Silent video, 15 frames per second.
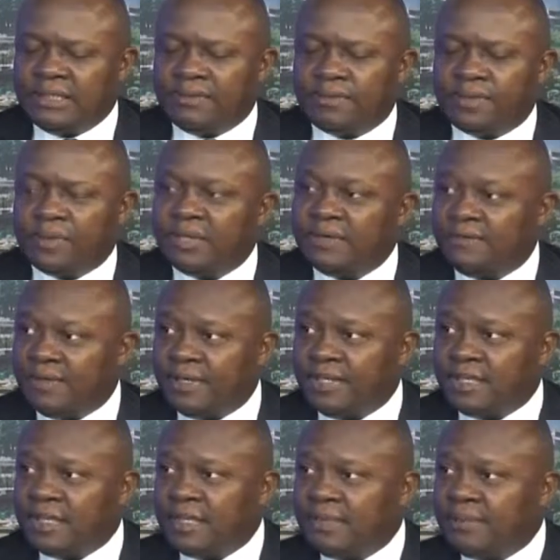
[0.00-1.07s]
in board
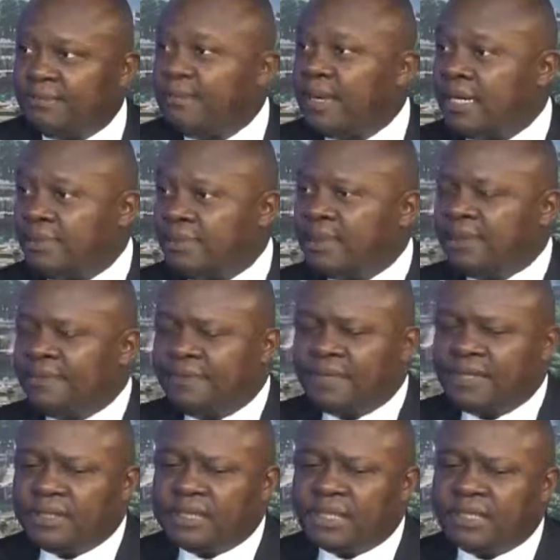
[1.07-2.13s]
affairs and management
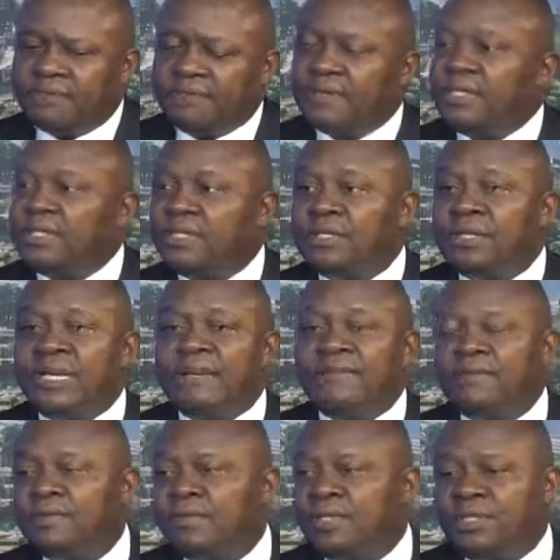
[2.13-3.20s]
affairs at a very senior
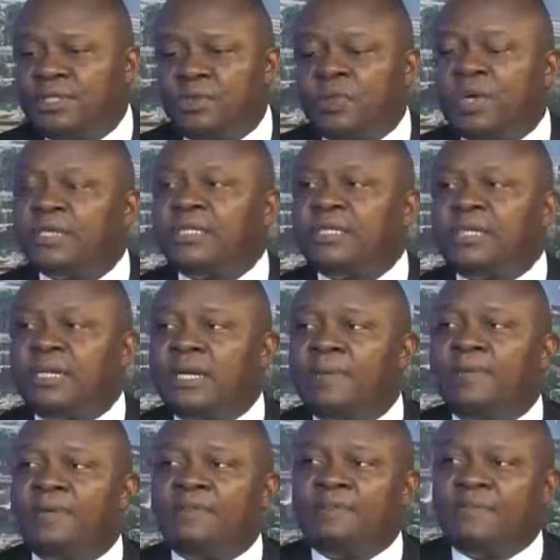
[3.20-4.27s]
level. She's worked in a
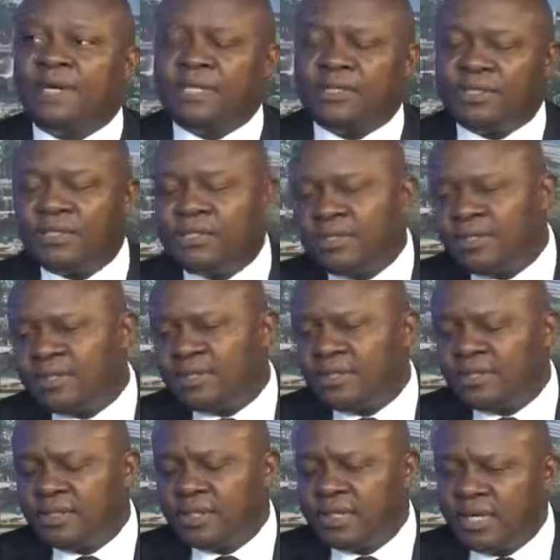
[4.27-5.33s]
number of financial
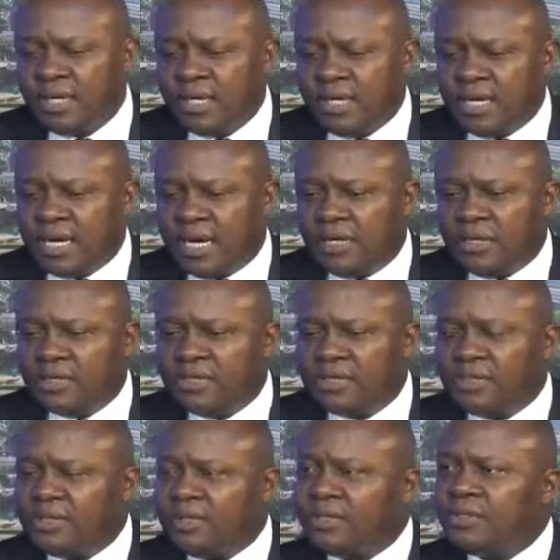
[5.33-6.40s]
institutions. And then
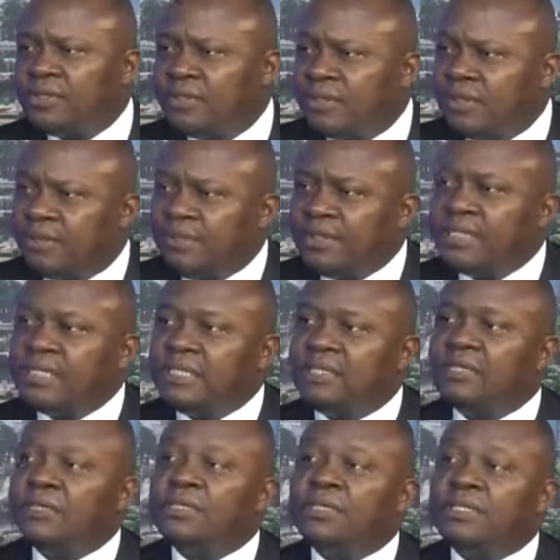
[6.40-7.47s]
also
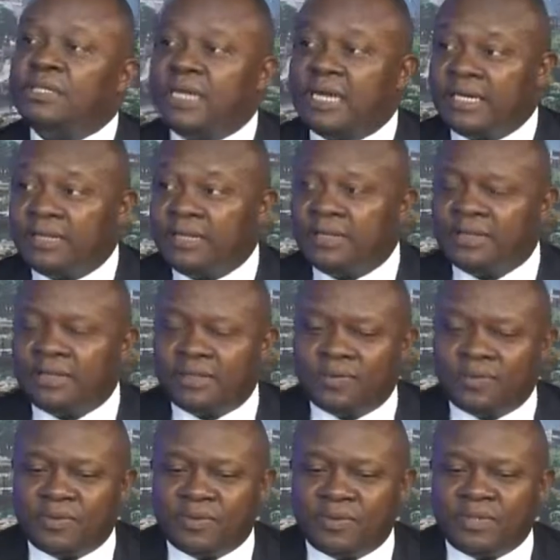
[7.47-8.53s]
Mrs. Toyin Sani,
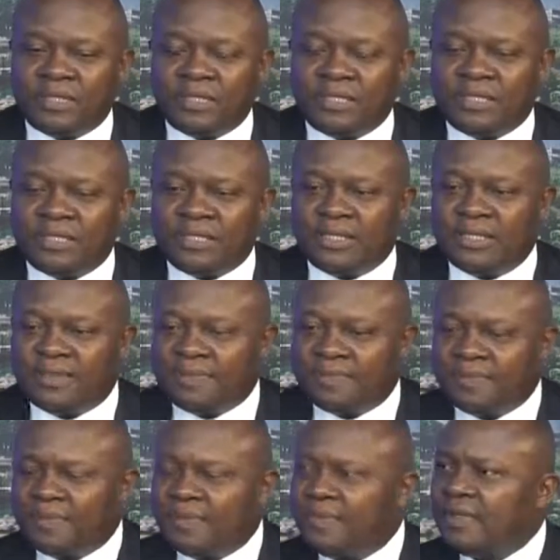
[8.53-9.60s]
who is,
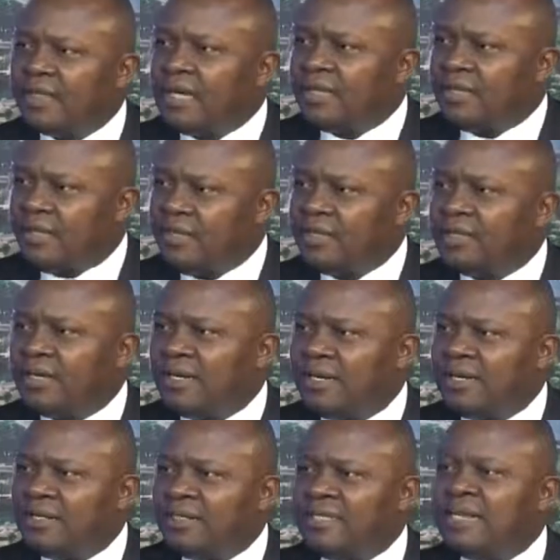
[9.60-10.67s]
I think,
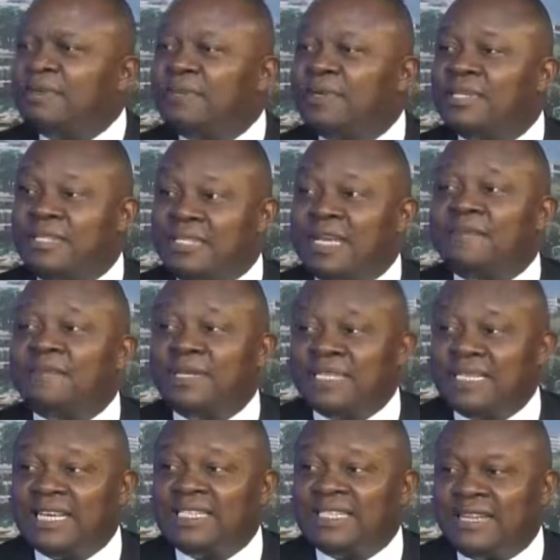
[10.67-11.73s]

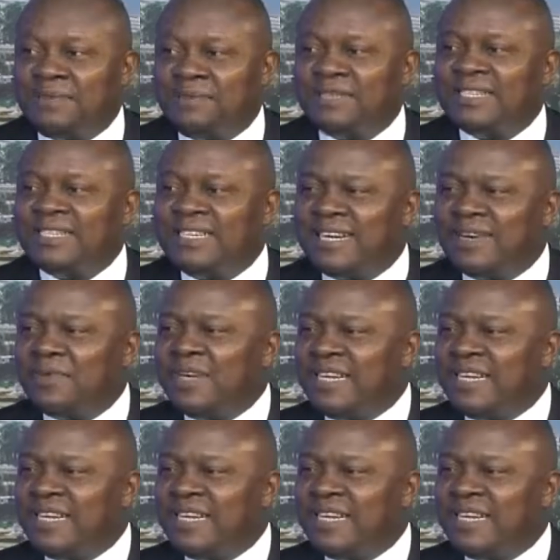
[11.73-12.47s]
CNBC has celebrated